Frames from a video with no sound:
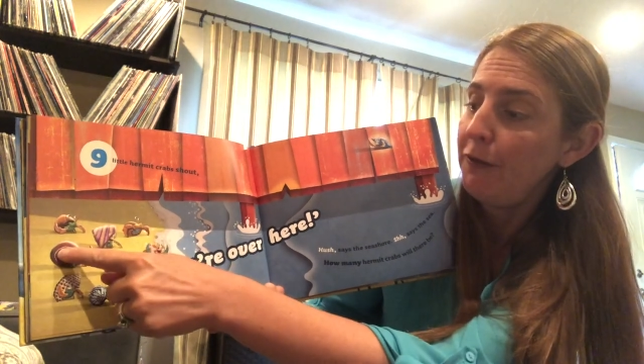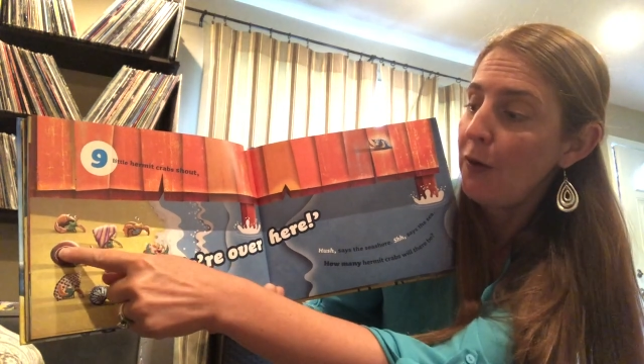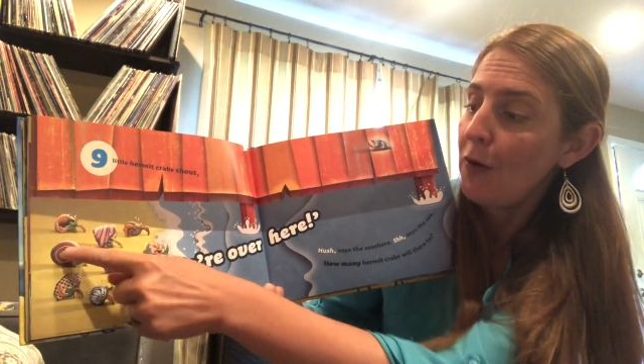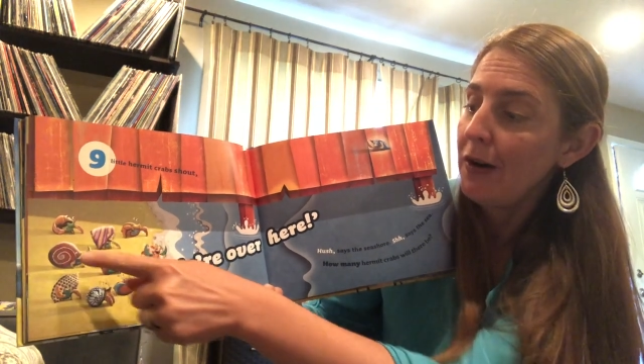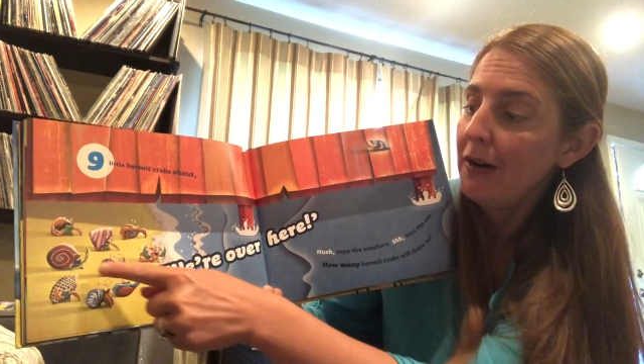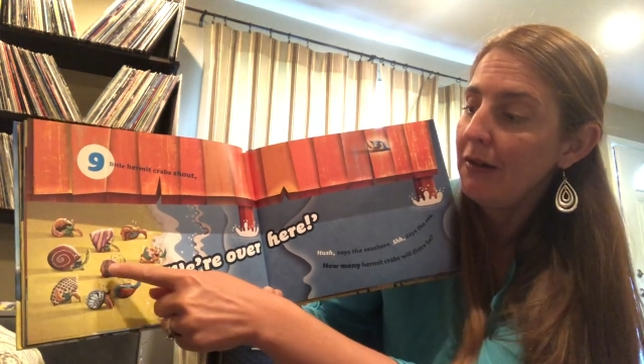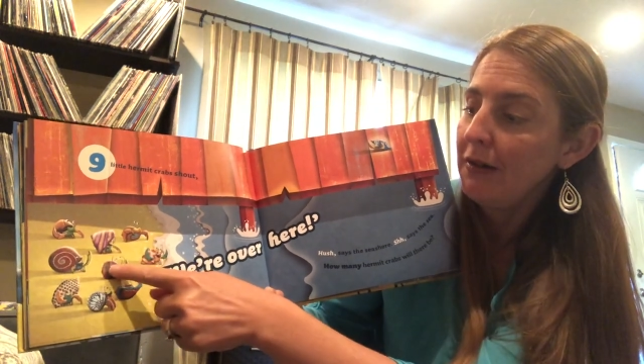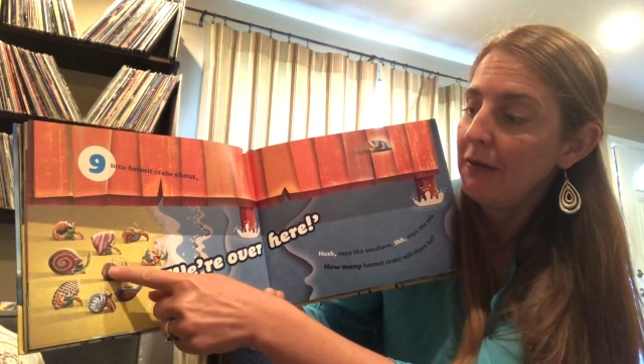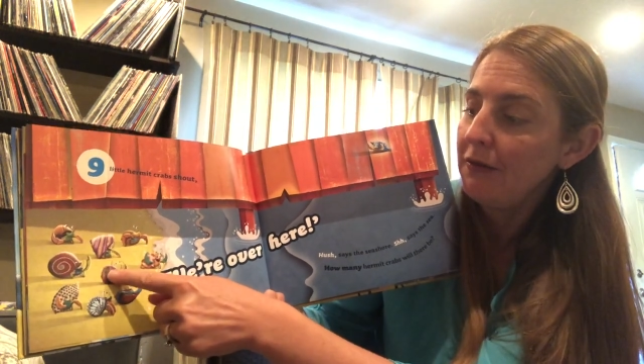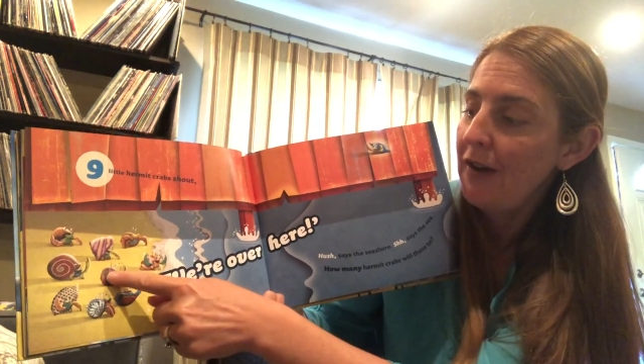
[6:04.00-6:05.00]
4,
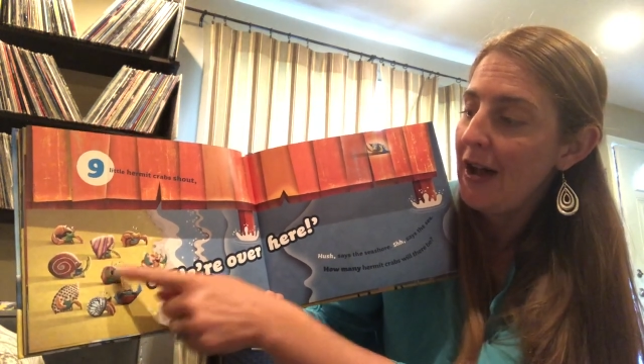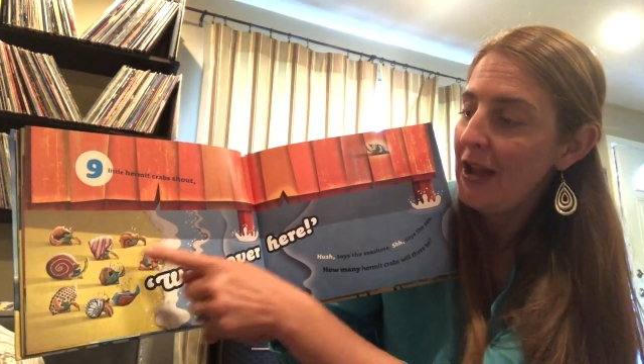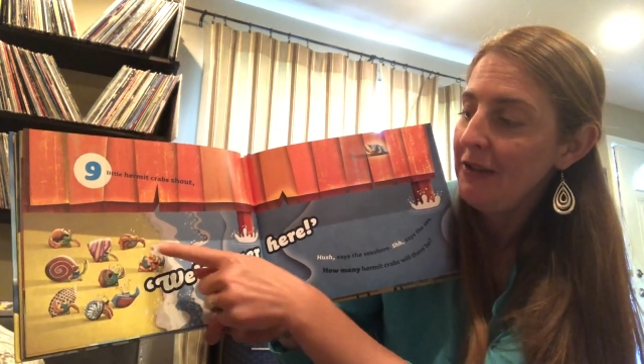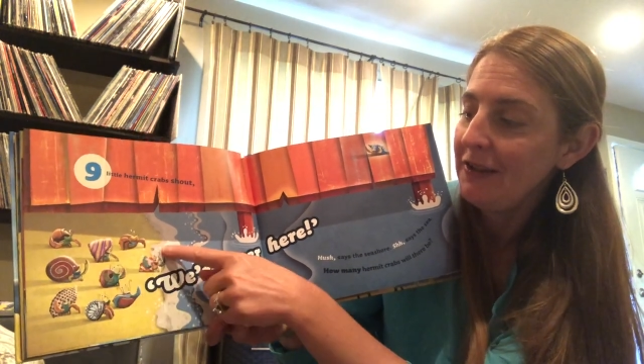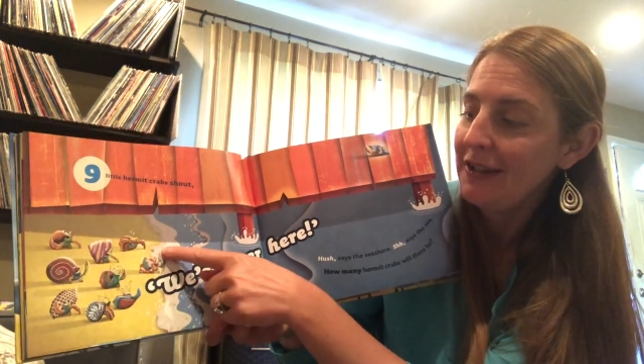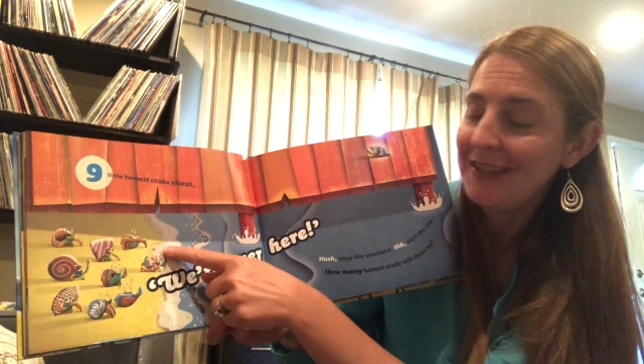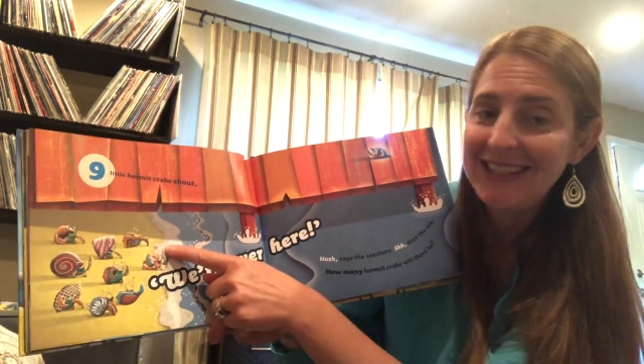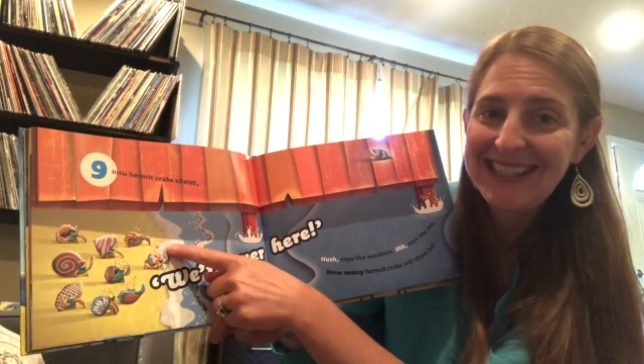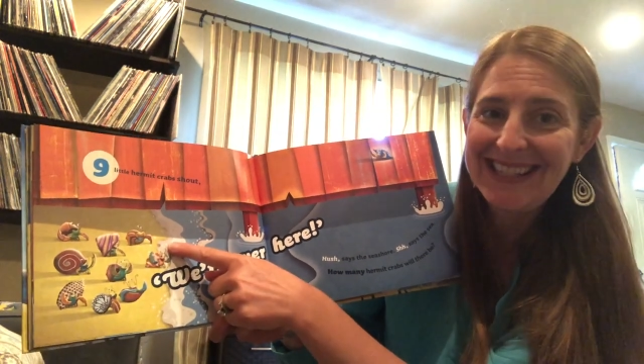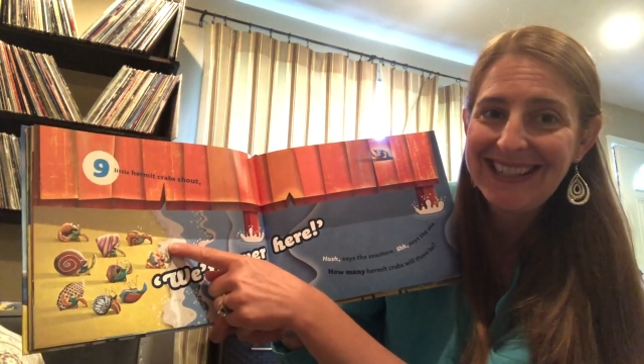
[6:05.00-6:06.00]
5,
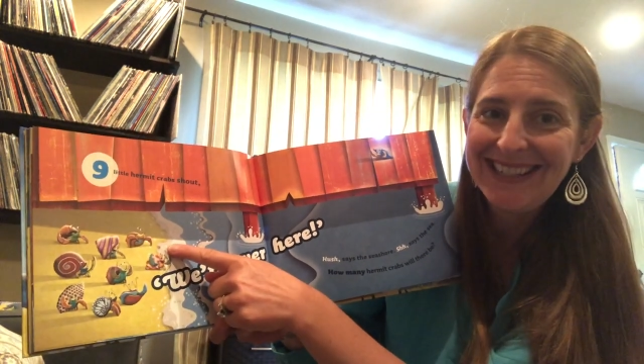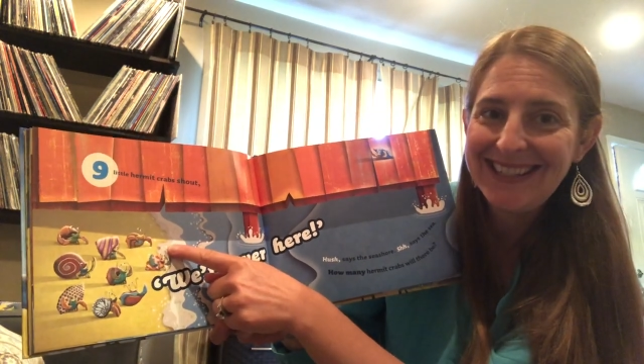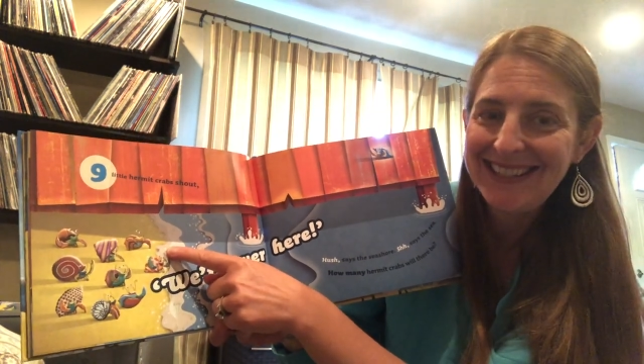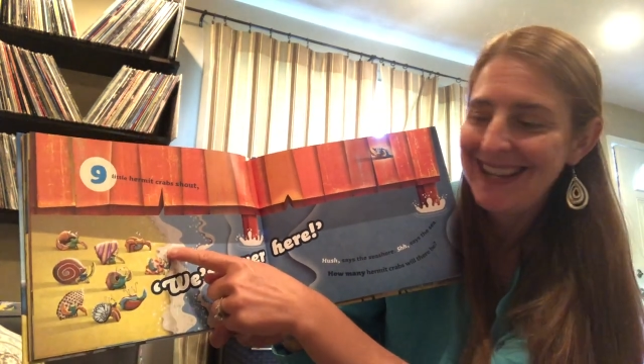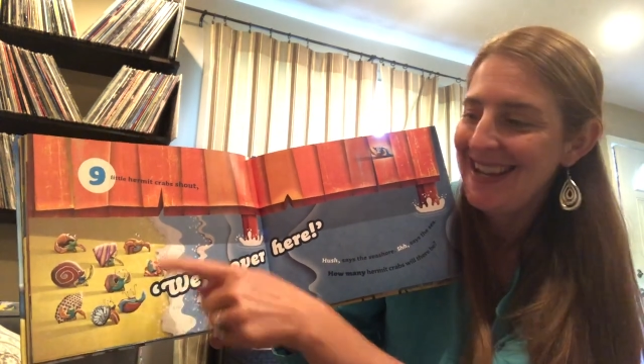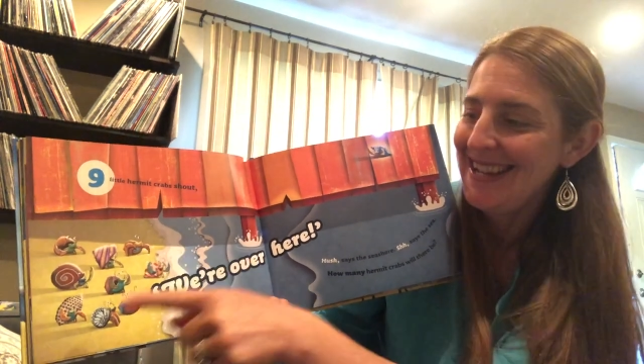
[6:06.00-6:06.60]
6,